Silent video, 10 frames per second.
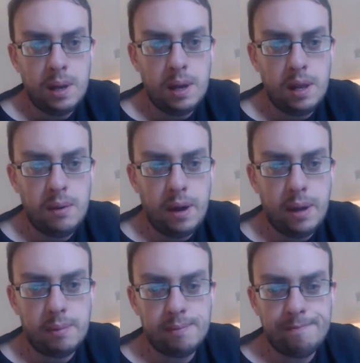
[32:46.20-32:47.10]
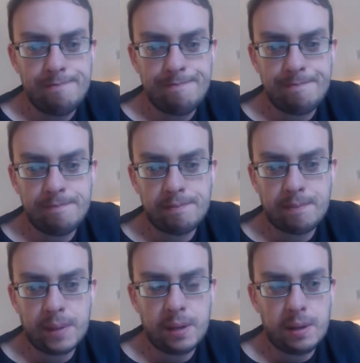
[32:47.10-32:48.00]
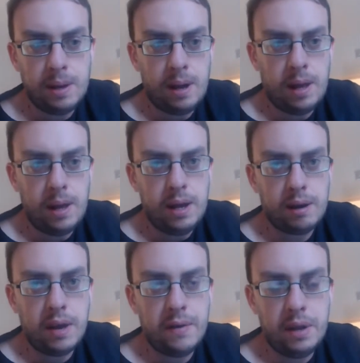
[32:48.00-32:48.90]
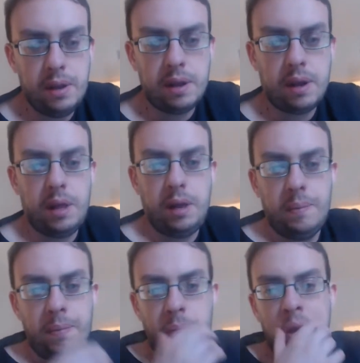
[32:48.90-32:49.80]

Anyway, I'll give it another clean.